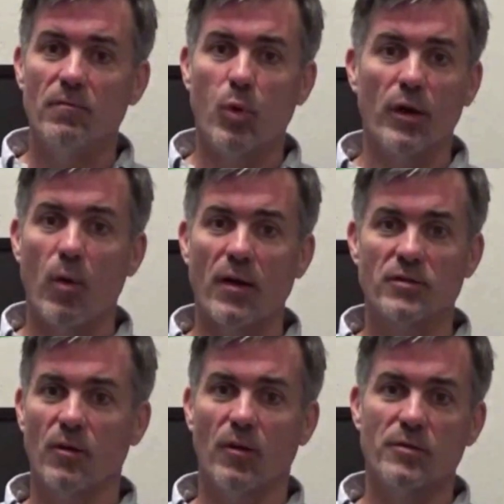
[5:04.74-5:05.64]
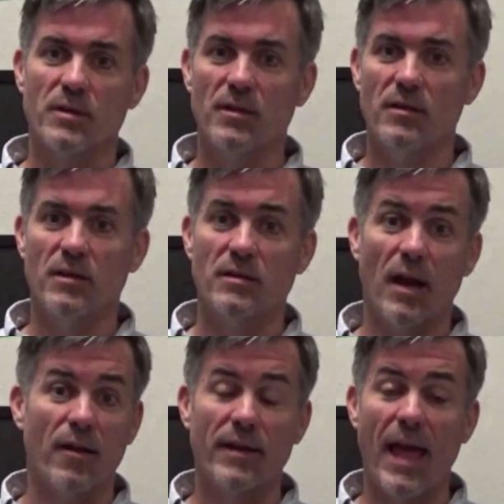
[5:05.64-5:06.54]
boy choir solos in the
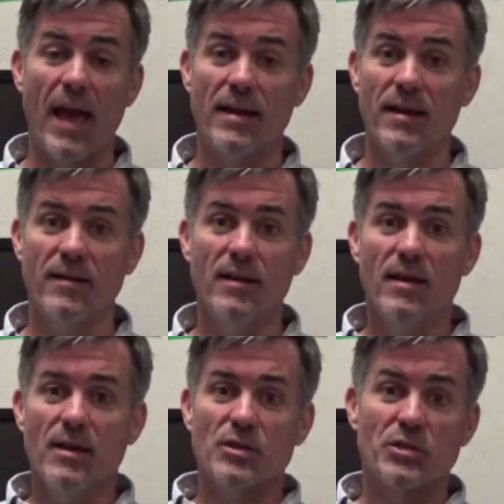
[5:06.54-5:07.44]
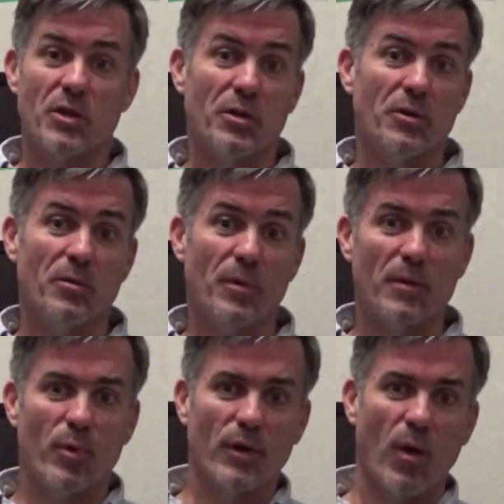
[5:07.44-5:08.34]
entire canon. So
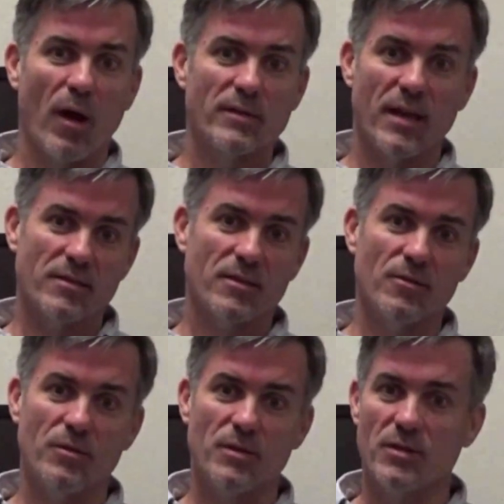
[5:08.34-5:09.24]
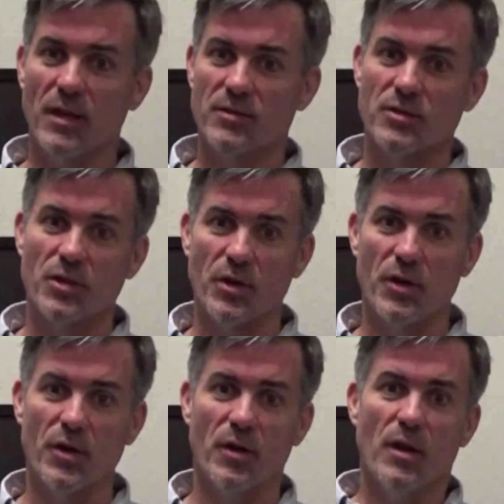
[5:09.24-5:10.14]
when a boy choir is asked to do
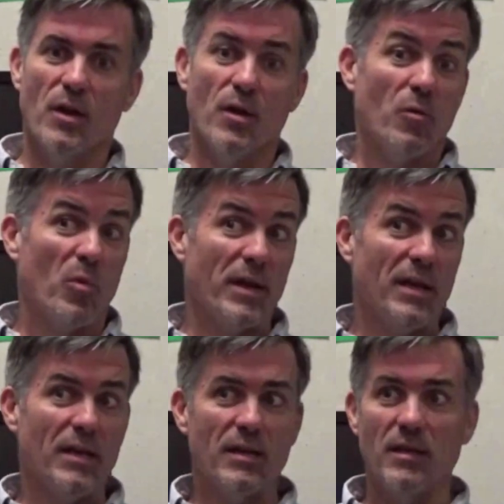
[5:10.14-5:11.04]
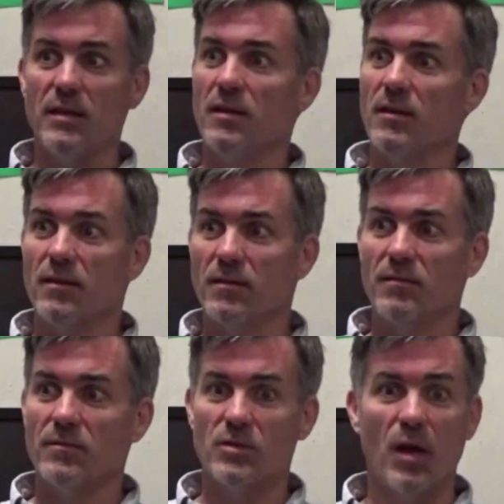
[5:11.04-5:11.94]
Chichester, we
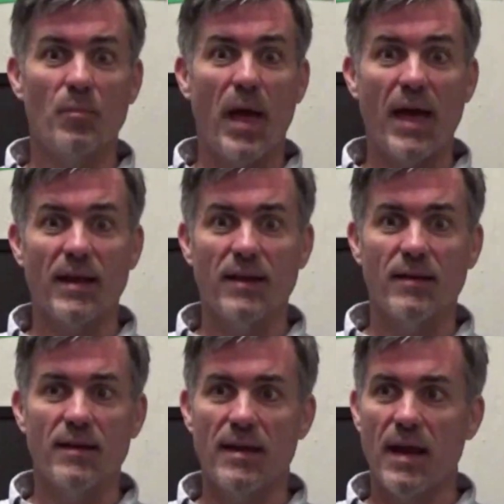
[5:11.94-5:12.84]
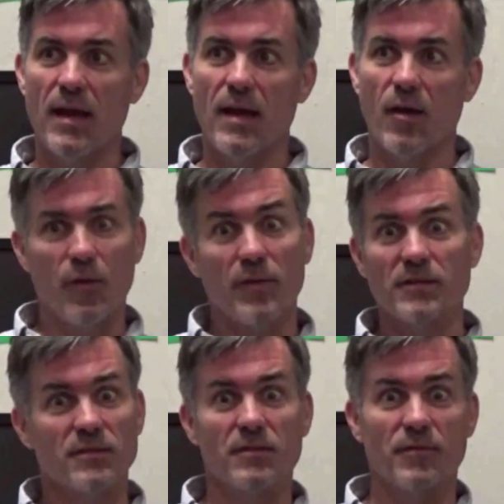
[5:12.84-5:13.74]
jump at it. Although
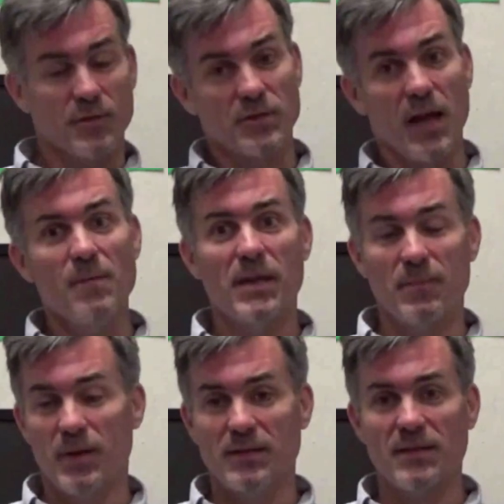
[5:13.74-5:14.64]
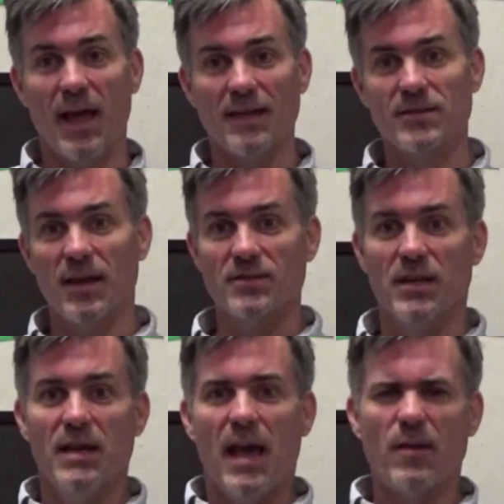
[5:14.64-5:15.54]
this is the first time anybody's asked
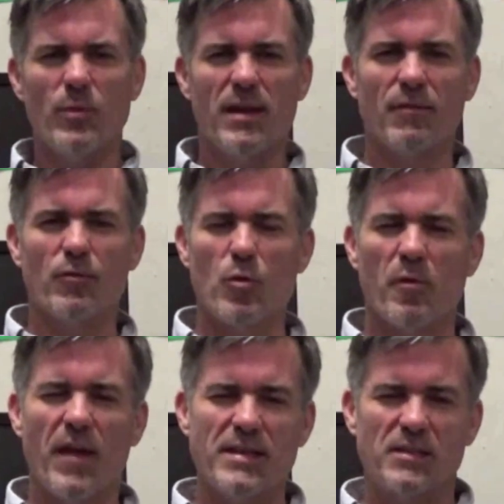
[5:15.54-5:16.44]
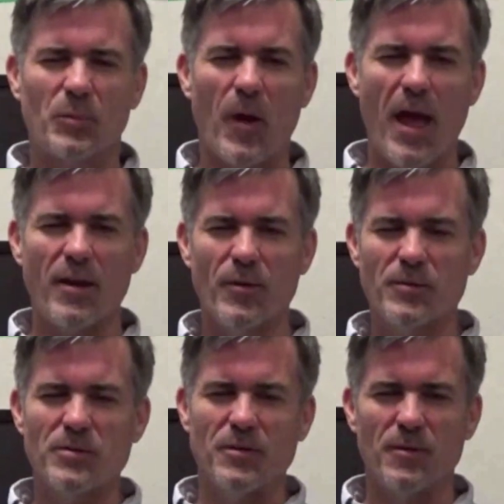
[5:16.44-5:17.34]
us. And we have a group of 8
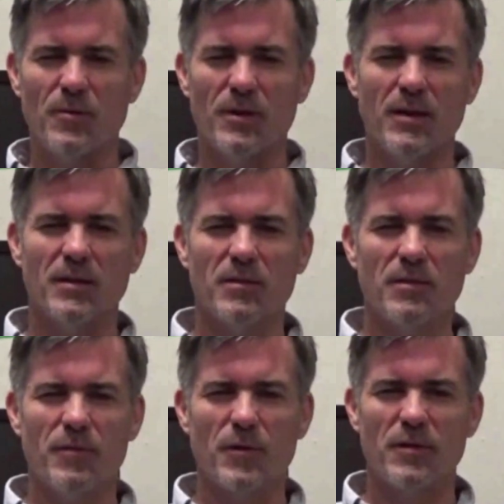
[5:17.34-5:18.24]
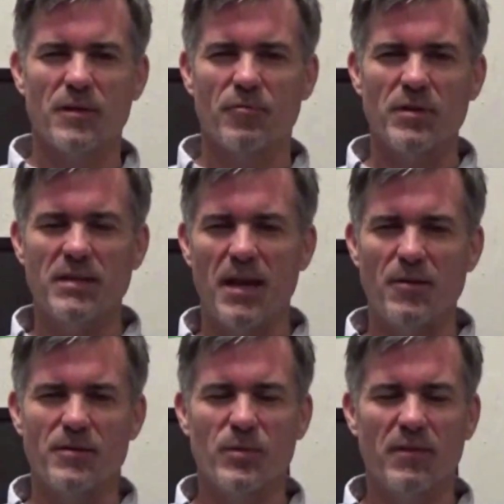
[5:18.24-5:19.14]
sopranos, you know, you've heard of the 3
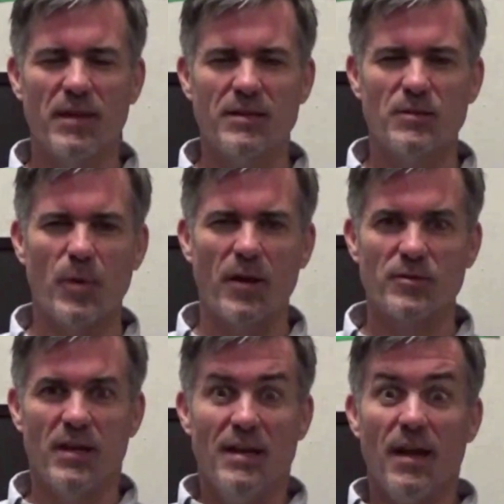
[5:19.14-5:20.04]
tenors, we have 8 sopranos,